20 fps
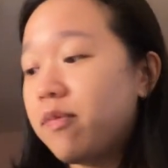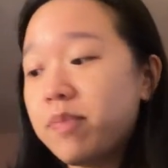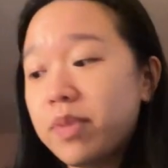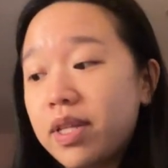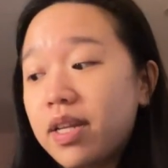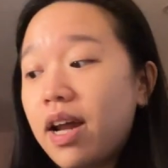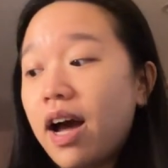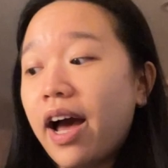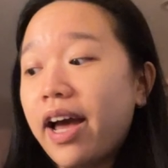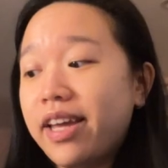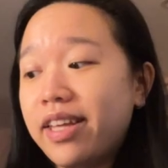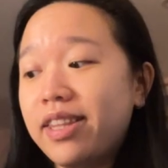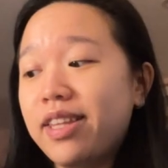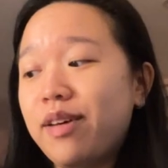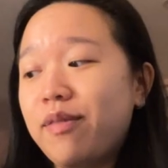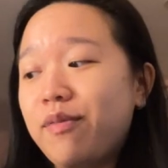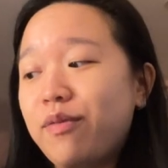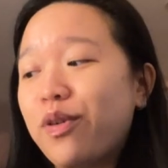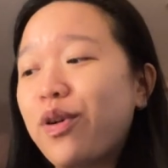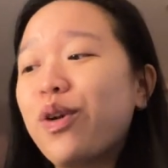been eyeing
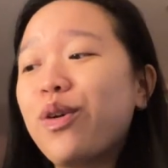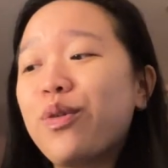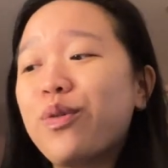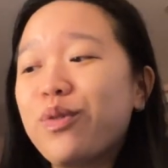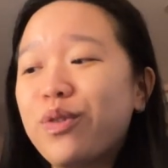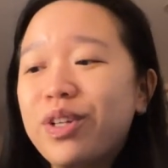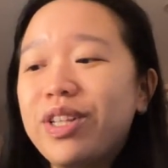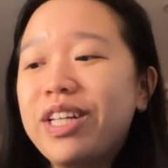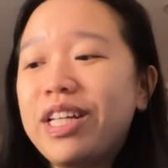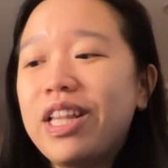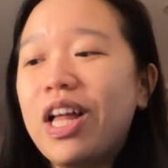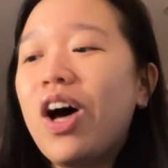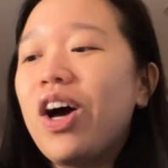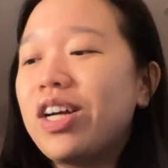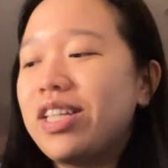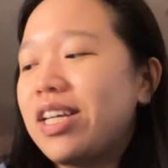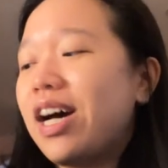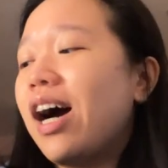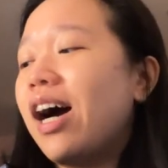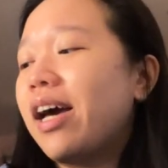them for a really
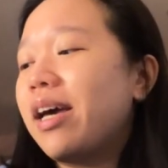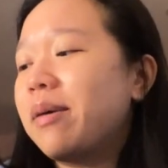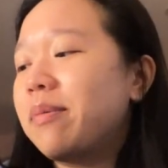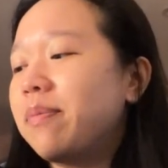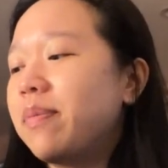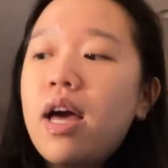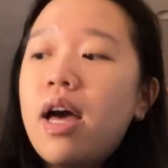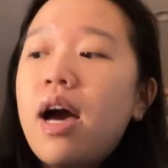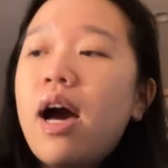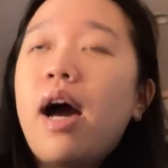long time.